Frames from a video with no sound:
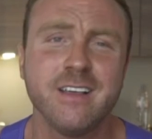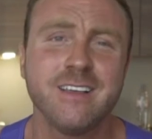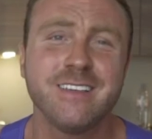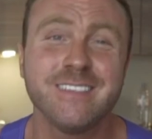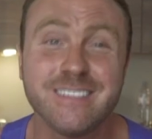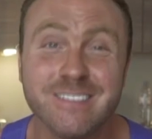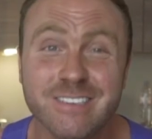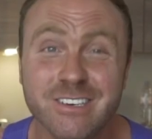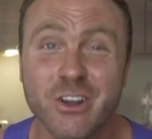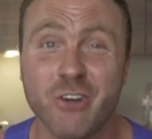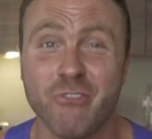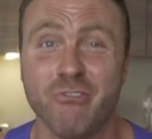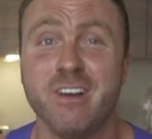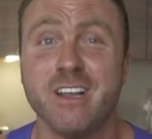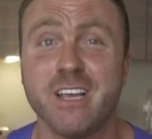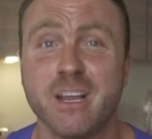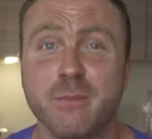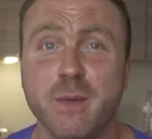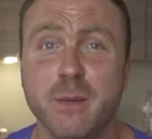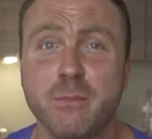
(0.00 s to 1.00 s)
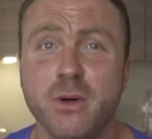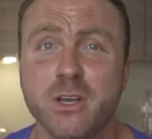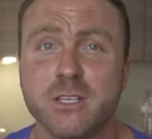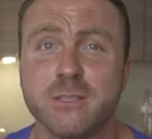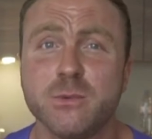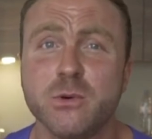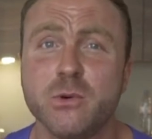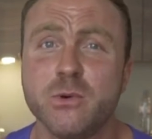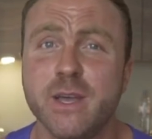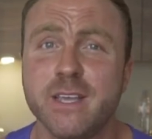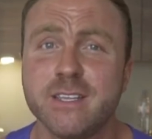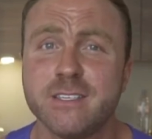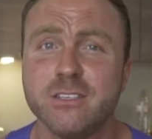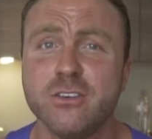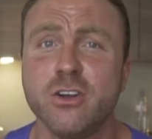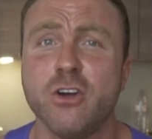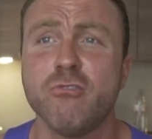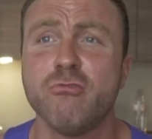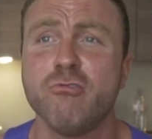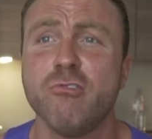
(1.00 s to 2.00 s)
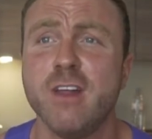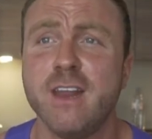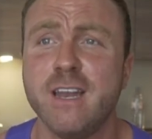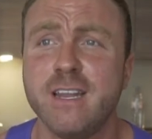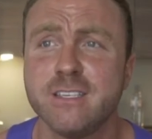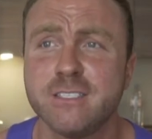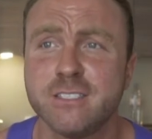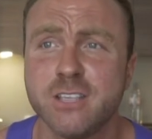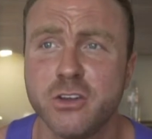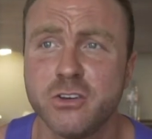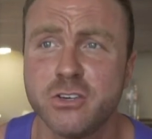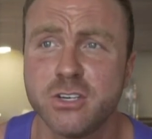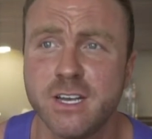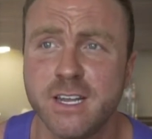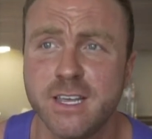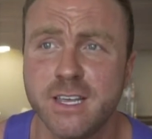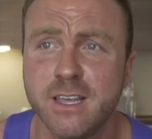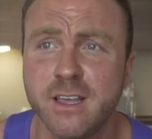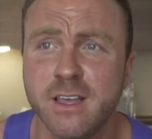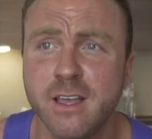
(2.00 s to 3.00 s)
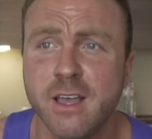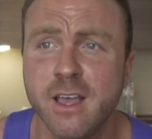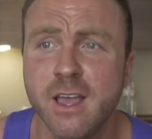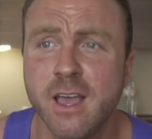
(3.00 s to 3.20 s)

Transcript: It's not really going to be possible. It's not really socially